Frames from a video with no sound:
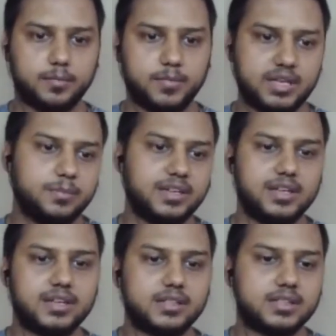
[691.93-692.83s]
me
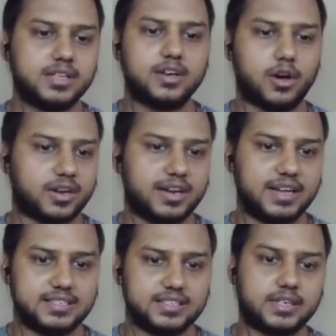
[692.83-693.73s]
being the
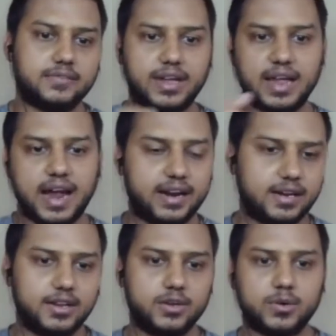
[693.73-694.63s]
organization if i
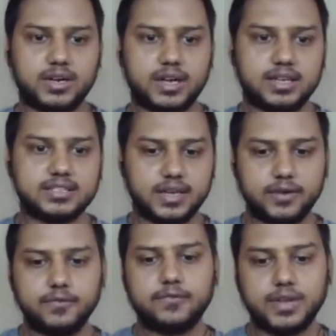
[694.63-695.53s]
handle you a task
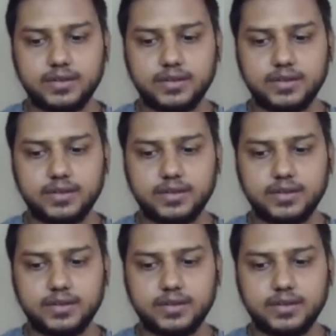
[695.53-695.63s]
if